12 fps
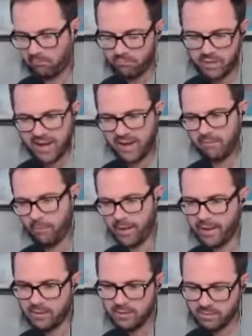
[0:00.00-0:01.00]
That ain't
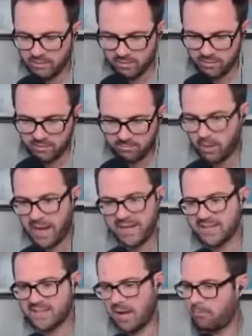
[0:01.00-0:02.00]
bad.
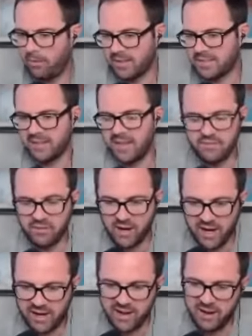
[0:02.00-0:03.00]
Biden's not plus 11
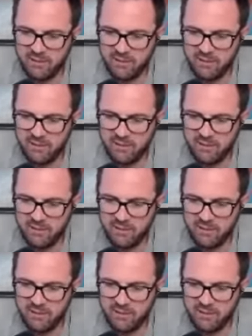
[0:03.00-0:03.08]
right now.